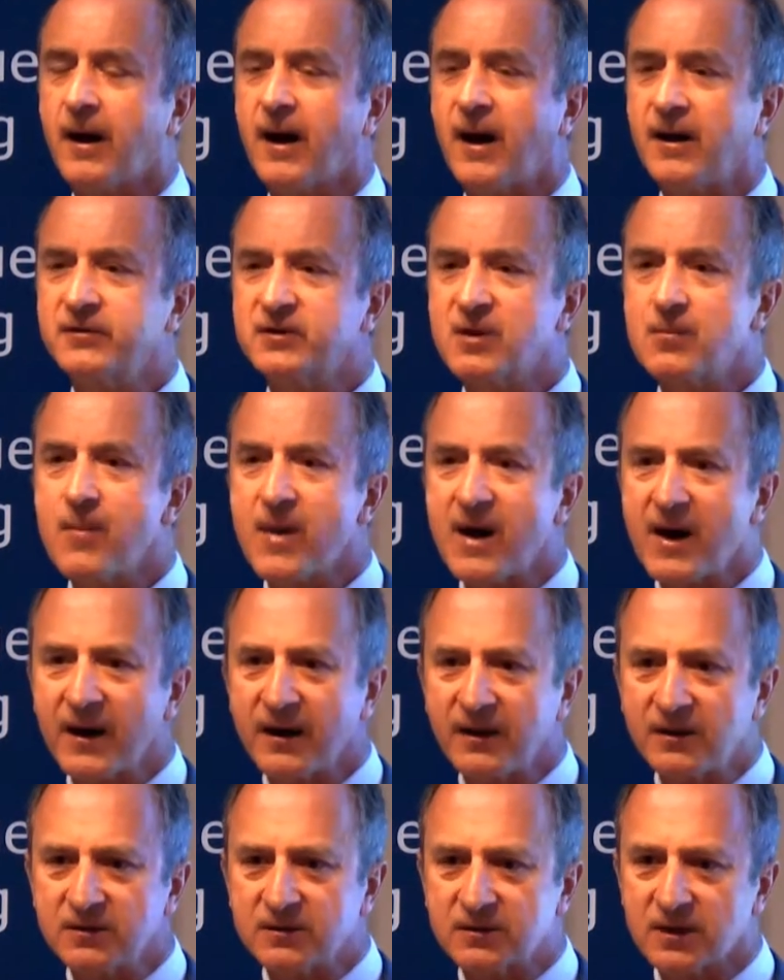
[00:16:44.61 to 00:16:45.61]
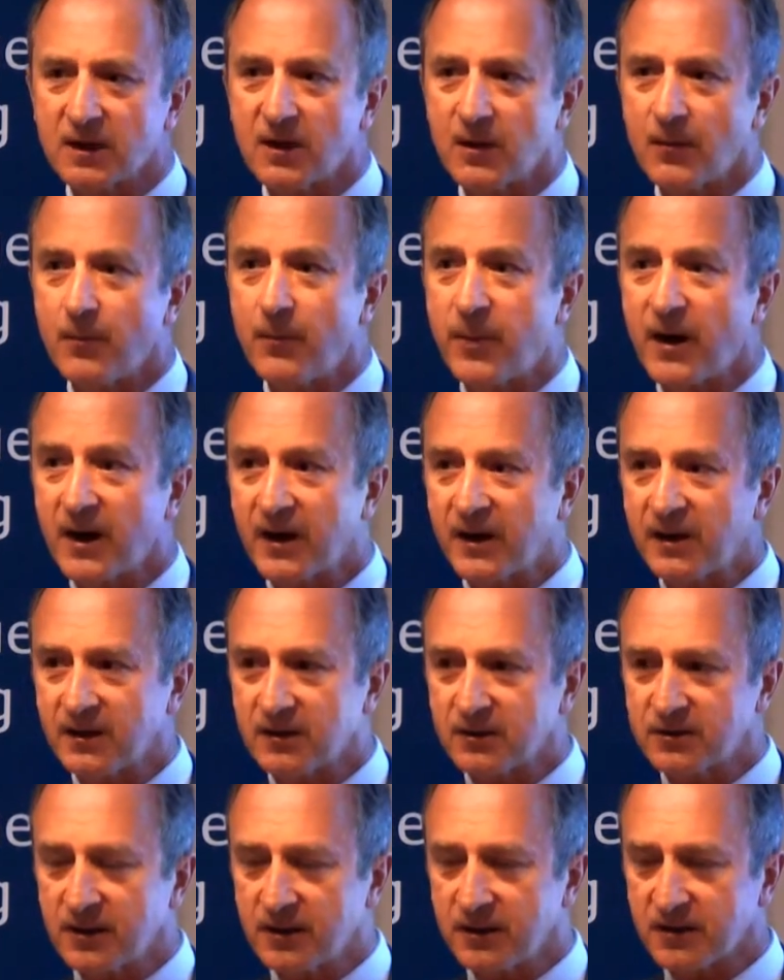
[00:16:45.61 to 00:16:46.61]
undermined
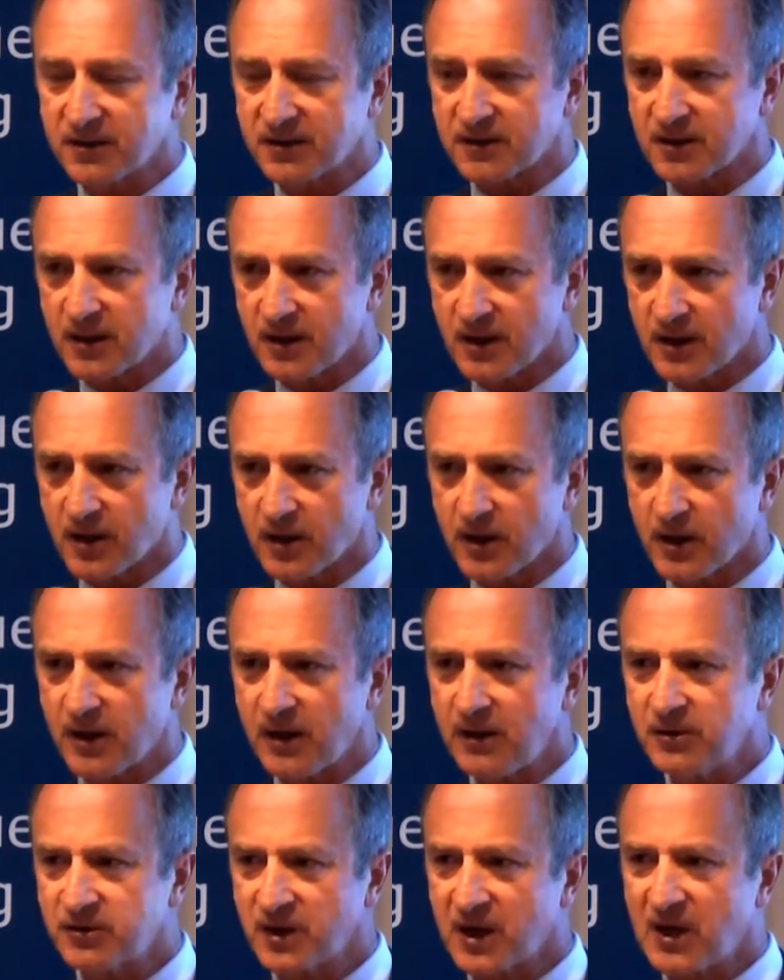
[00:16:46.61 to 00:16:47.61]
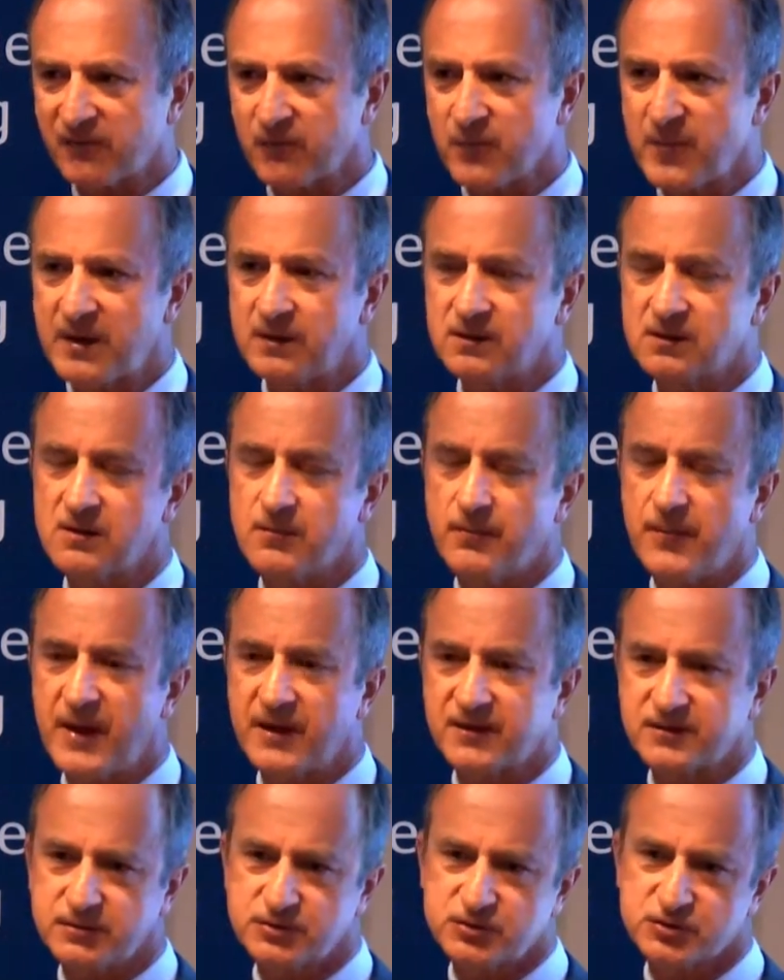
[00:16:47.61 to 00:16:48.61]
by this intergovernmental
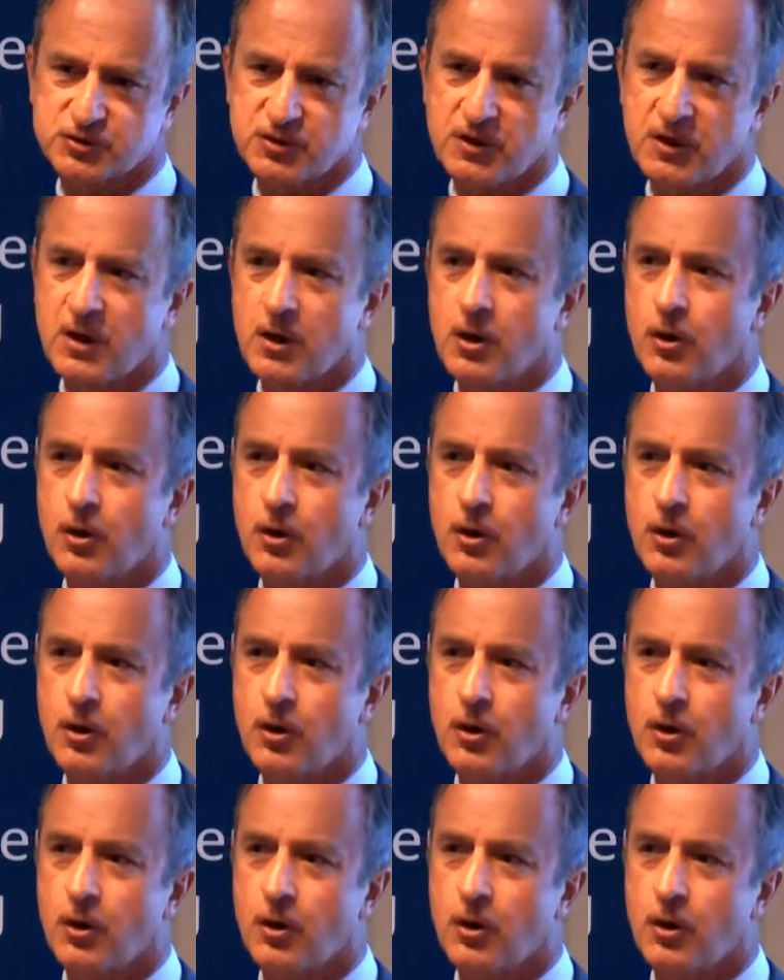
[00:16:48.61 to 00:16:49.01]
message?